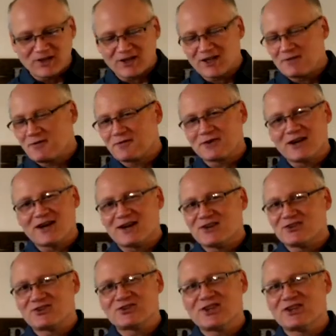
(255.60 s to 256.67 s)
The love of God,
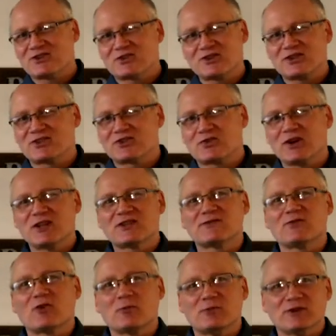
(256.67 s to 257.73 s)
it, it, it's
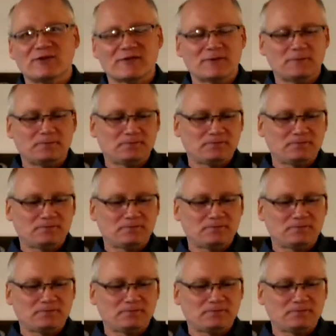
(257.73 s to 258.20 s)
transformative.